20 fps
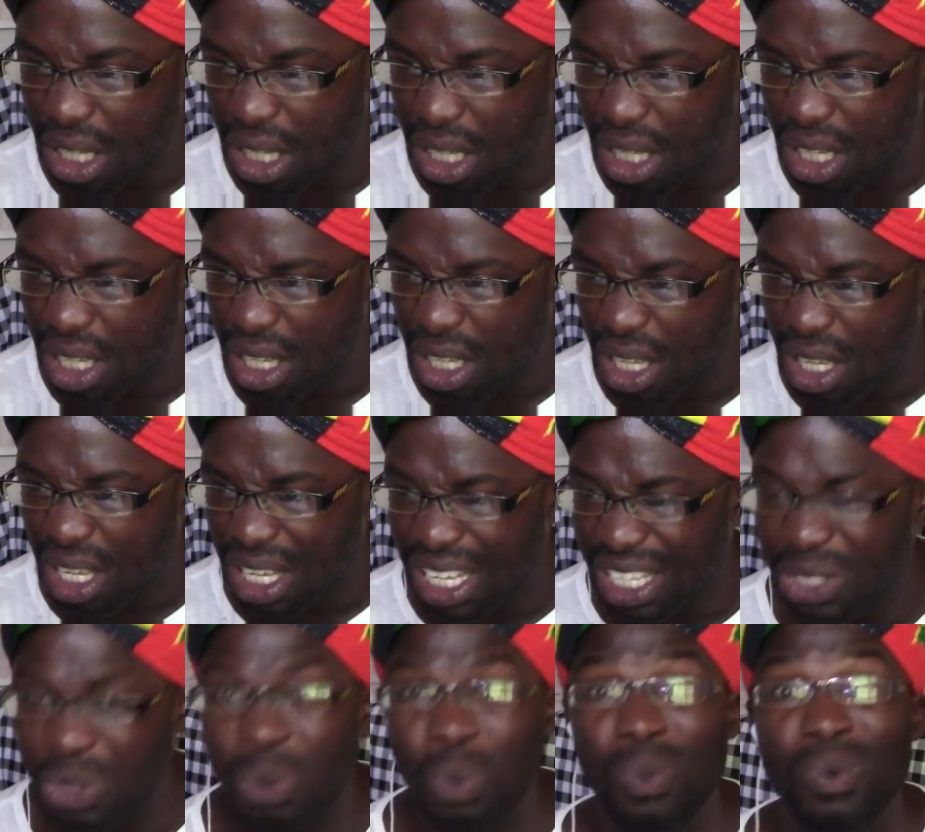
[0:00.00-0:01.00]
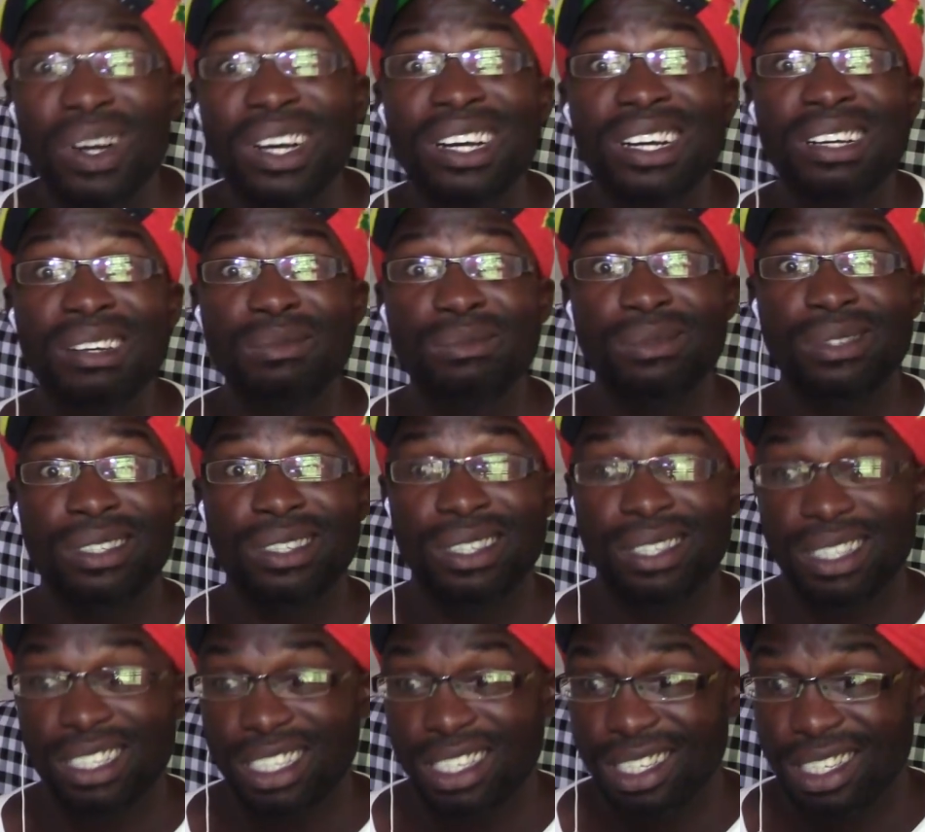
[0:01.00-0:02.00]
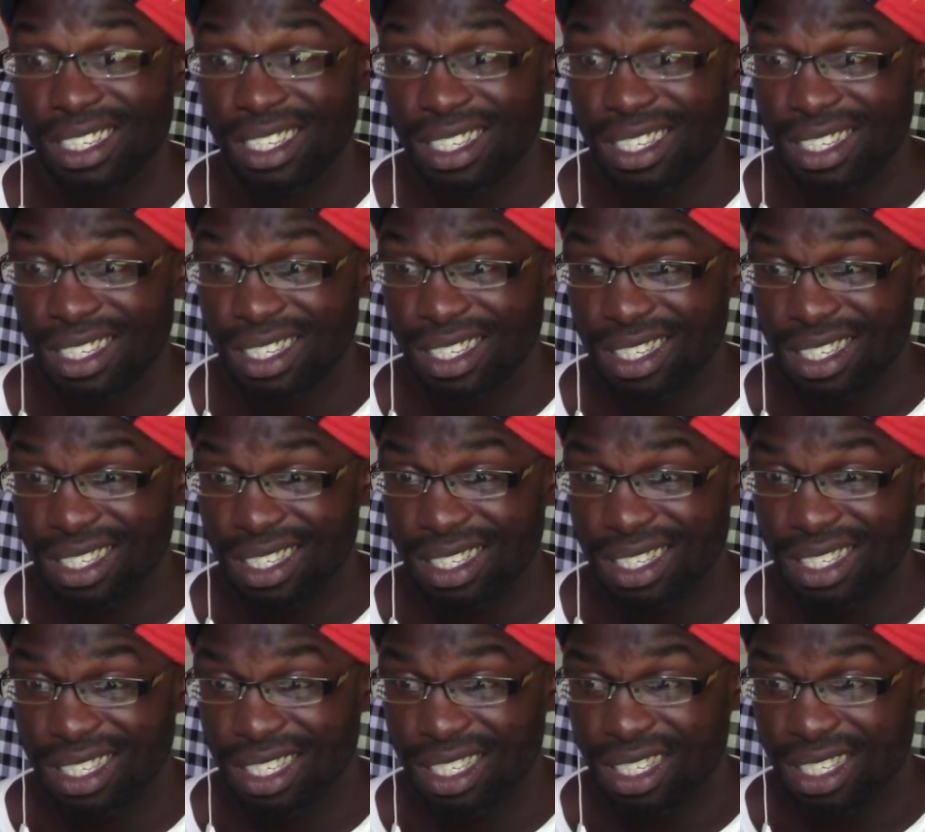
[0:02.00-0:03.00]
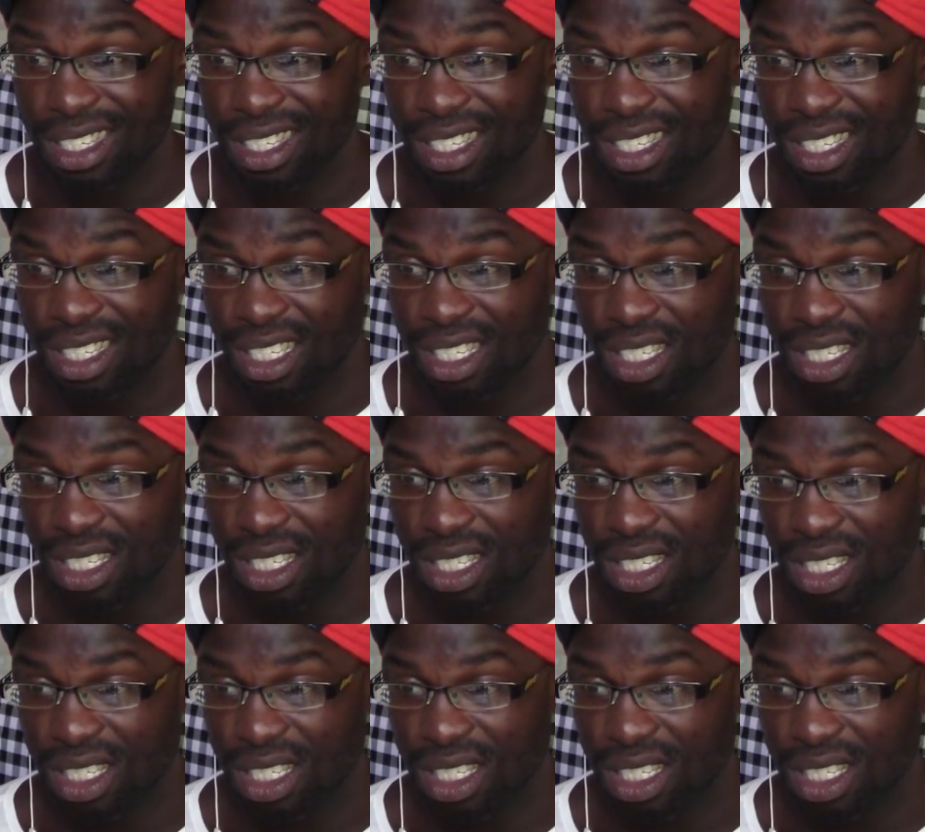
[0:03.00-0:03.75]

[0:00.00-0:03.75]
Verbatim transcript: It'll look good. It's worms. stir fried in spice and chilies.